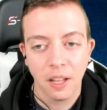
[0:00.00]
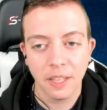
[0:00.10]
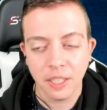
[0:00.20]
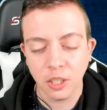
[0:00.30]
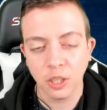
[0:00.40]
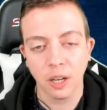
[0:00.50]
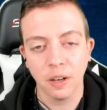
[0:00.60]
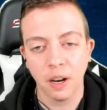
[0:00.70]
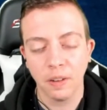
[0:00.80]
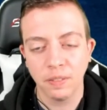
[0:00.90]
this is
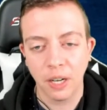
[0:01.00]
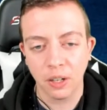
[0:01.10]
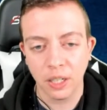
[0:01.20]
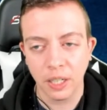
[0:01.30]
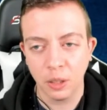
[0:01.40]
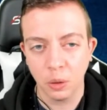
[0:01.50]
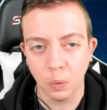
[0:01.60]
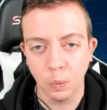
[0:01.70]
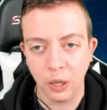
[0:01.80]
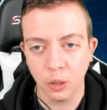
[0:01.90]
a, a, very
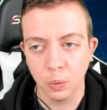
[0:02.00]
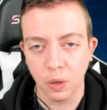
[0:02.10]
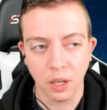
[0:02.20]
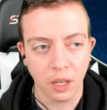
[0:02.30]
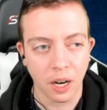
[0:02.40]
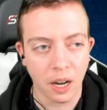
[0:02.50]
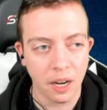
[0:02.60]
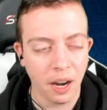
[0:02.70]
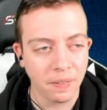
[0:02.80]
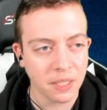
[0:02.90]
weird one. And
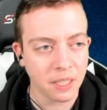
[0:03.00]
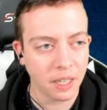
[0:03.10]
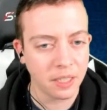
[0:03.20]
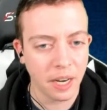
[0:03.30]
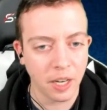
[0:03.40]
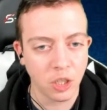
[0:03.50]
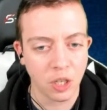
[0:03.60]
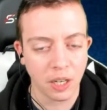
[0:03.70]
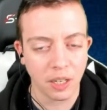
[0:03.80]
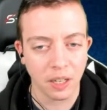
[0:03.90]
I have a
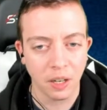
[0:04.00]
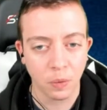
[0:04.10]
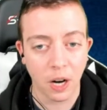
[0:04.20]
citation.